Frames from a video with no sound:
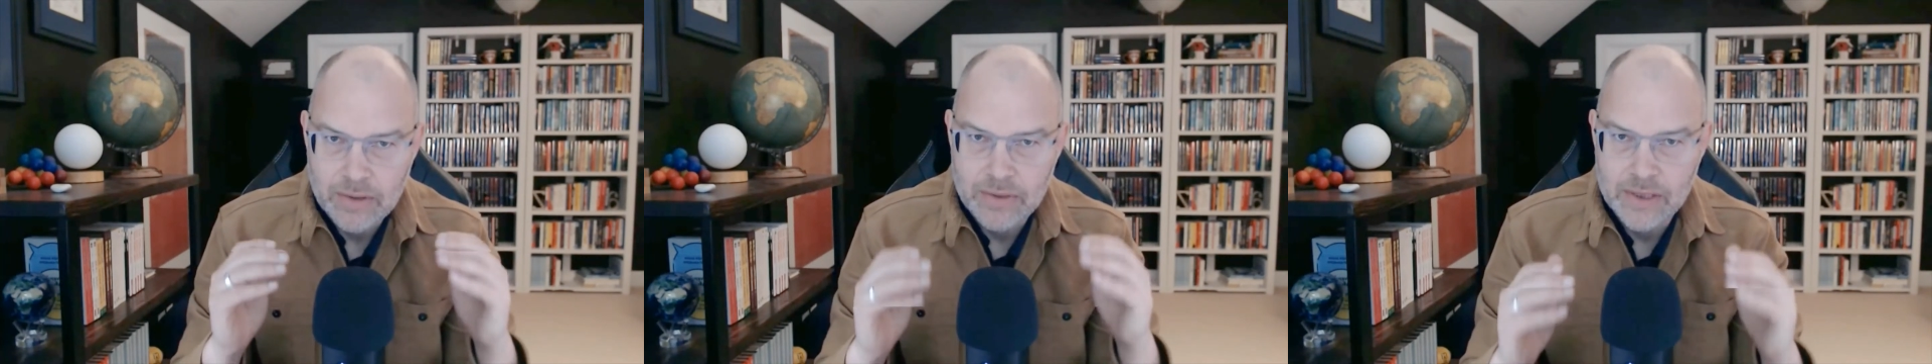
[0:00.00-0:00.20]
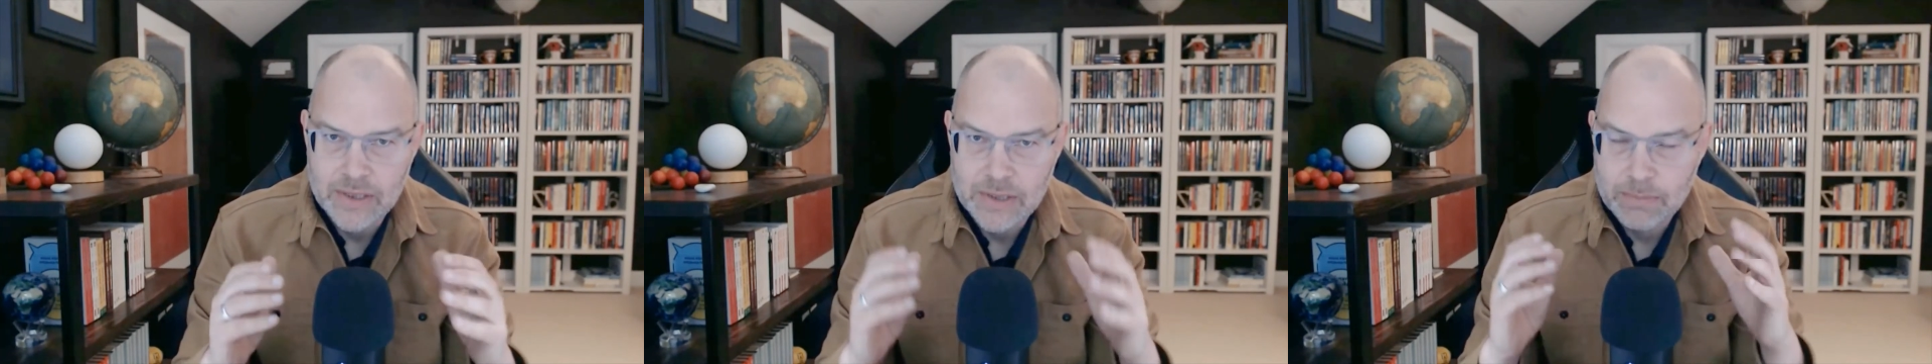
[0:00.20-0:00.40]

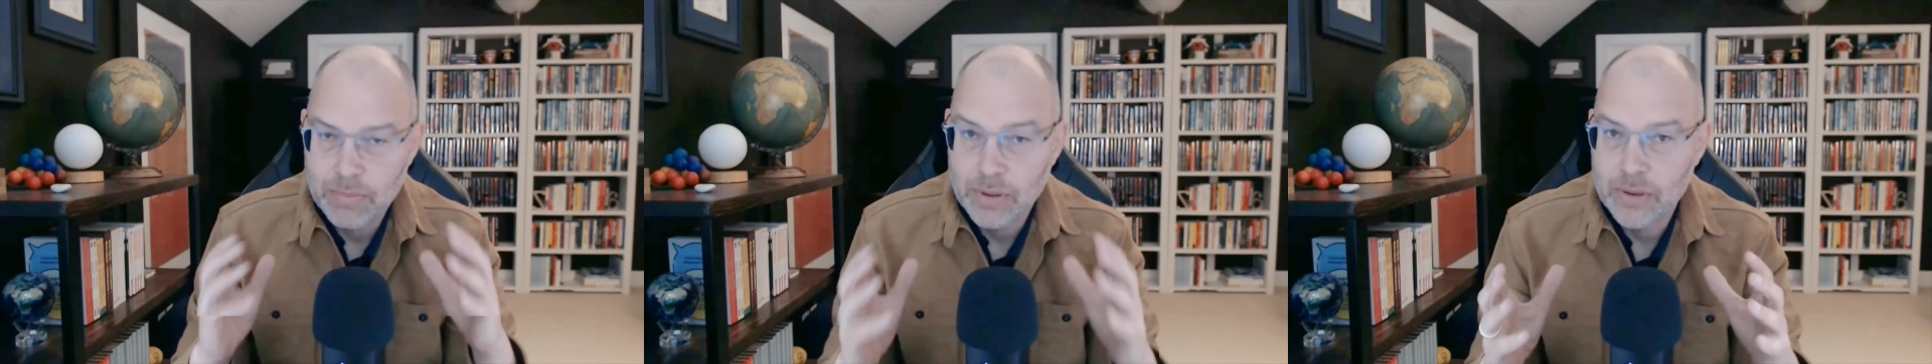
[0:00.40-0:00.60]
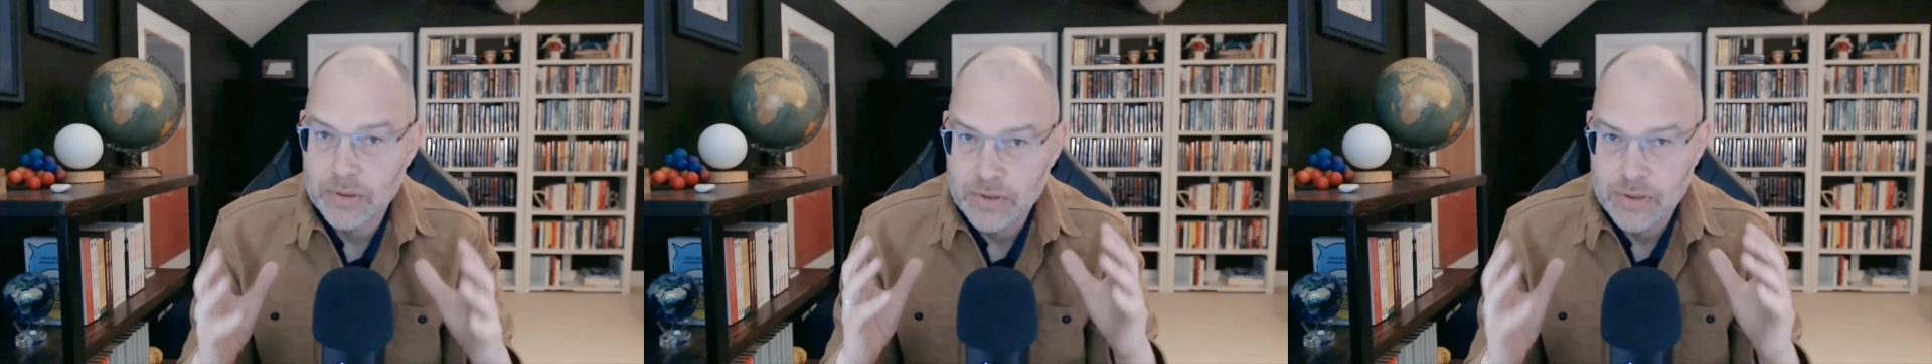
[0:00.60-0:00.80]
this
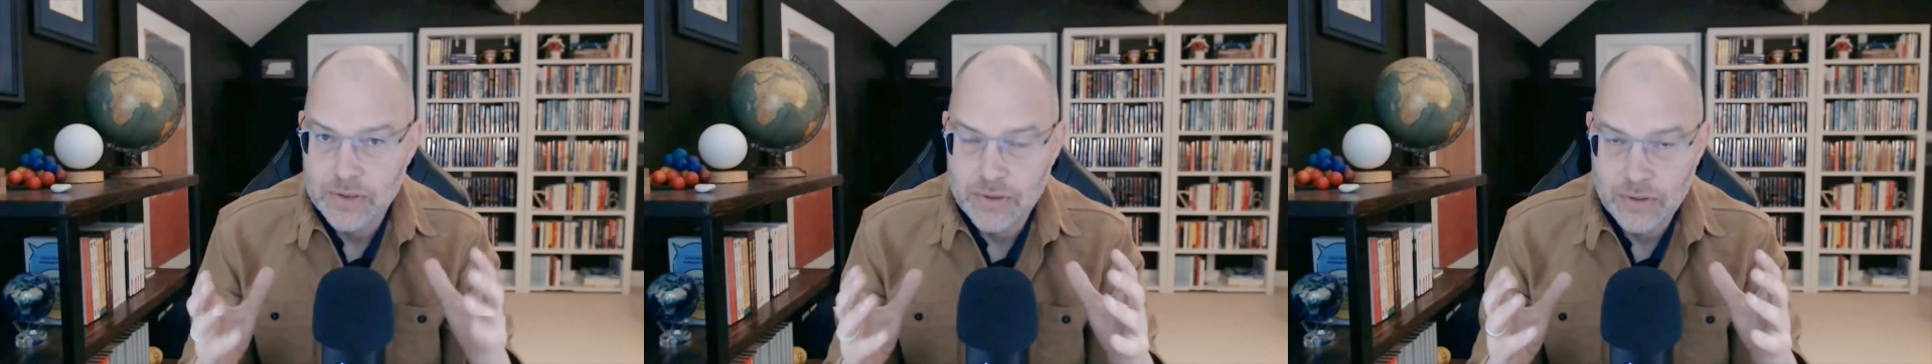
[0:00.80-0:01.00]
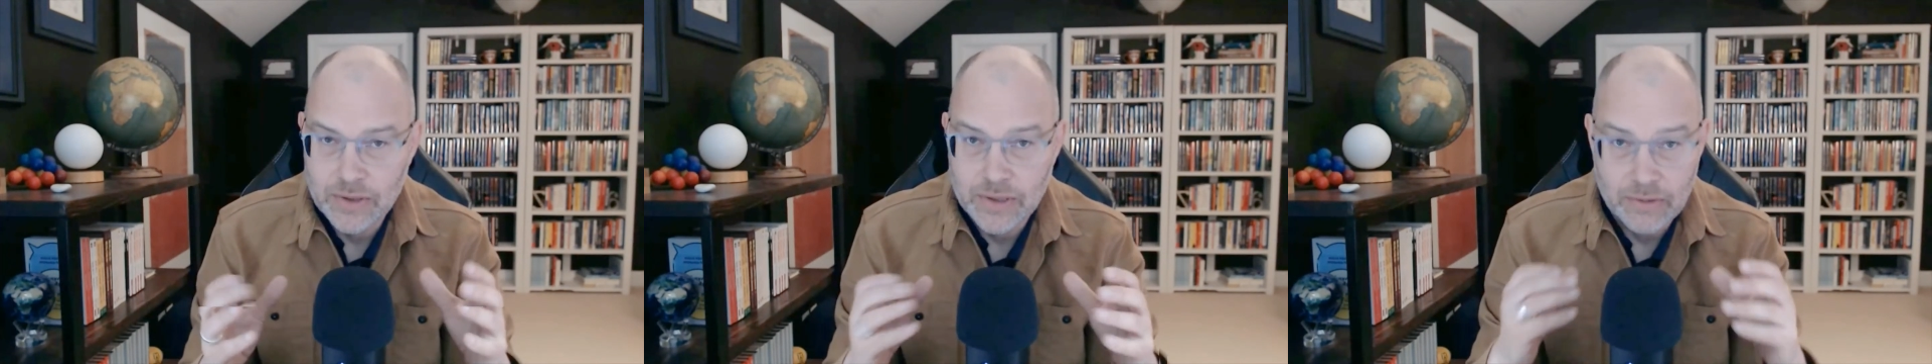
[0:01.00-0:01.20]
purchase
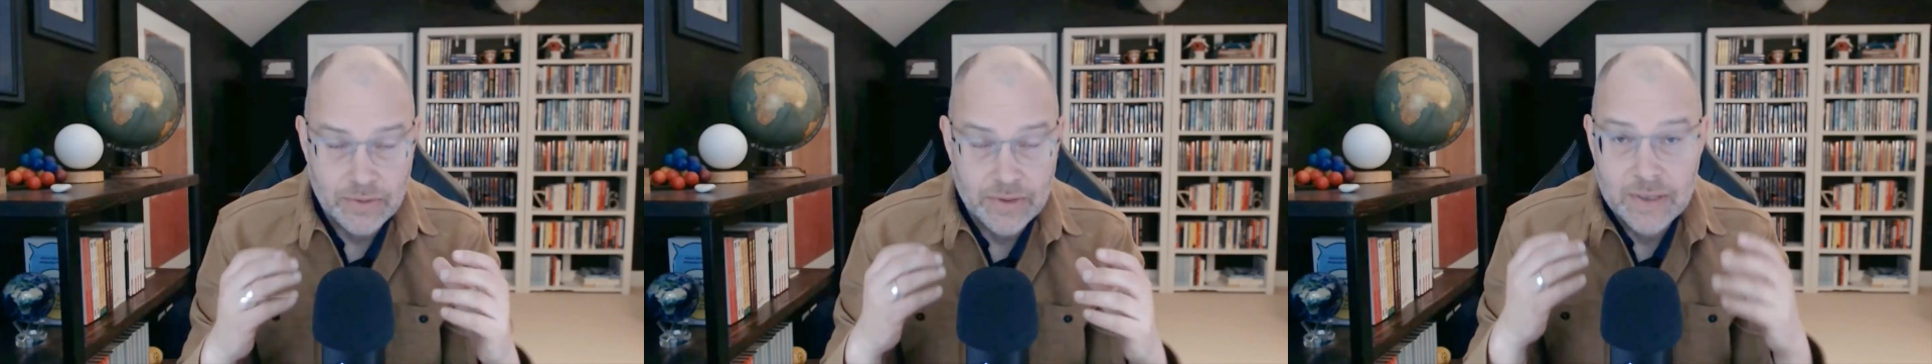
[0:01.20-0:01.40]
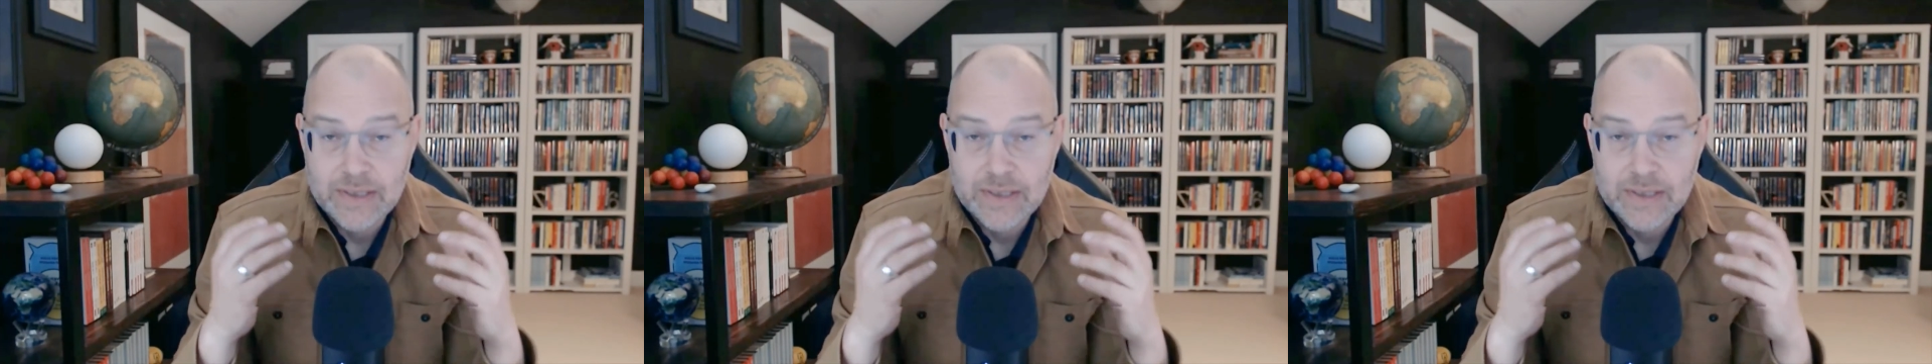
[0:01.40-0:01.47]
journey or this